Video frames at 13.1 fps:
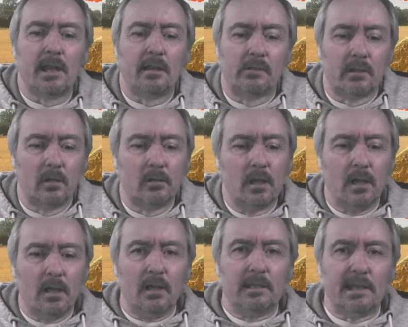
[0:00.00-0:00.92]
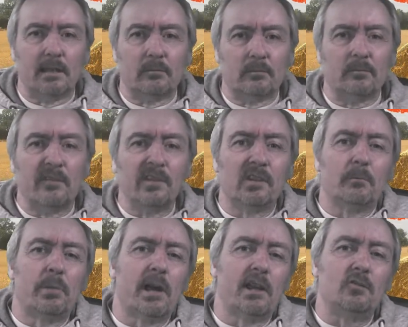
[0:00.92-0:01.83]
So yeah, visit
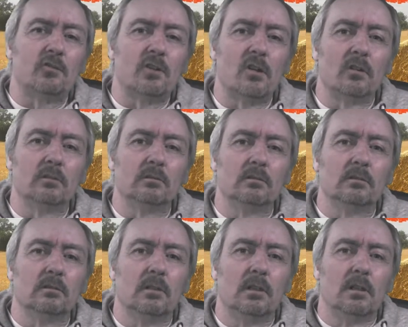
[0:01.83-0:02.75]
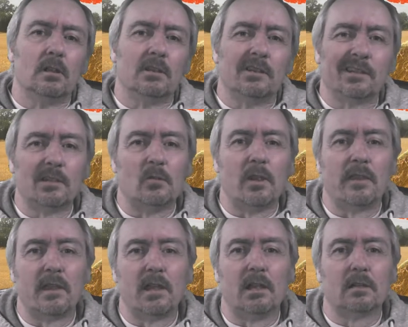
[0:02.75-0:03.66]
Patreon, see what you
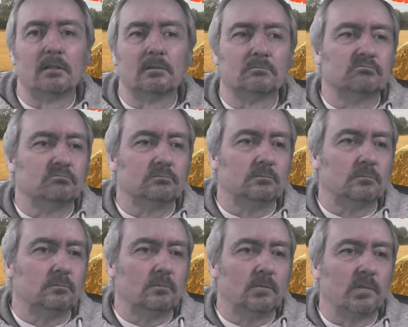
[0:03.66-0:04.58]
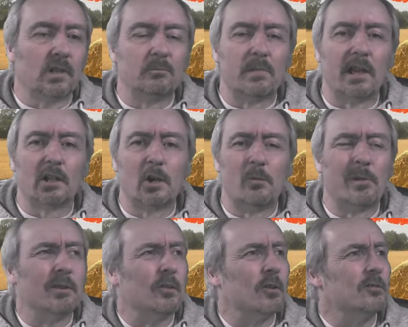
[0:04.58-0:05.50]
think. Just make a comment
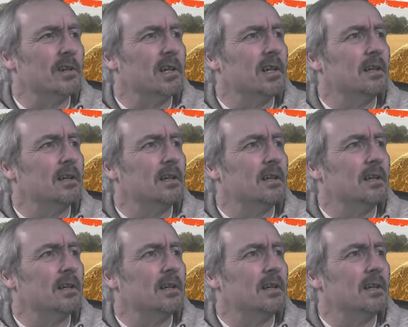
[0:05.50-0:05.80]
on it, really.